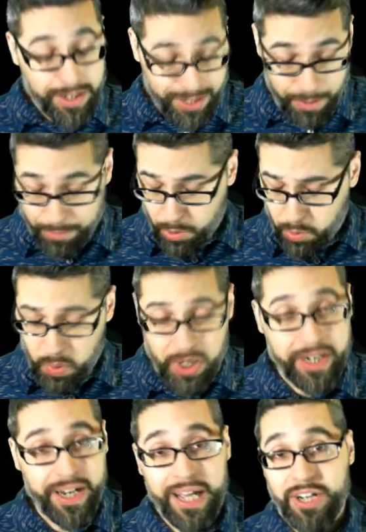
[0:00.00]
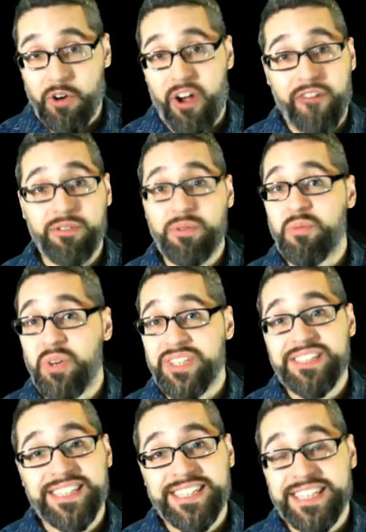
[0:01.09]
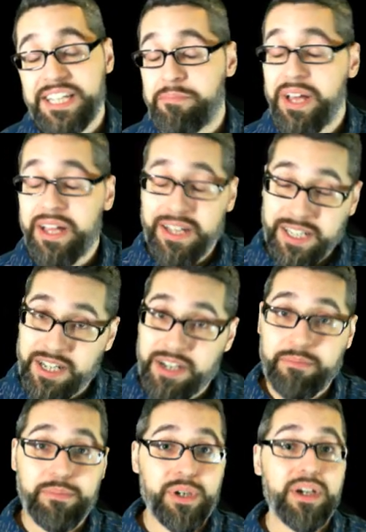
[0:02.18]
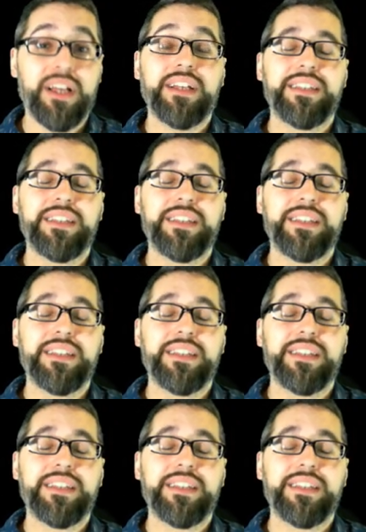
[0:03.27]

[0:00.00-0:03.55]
number 1, I know everyone wants to see him, Cumber.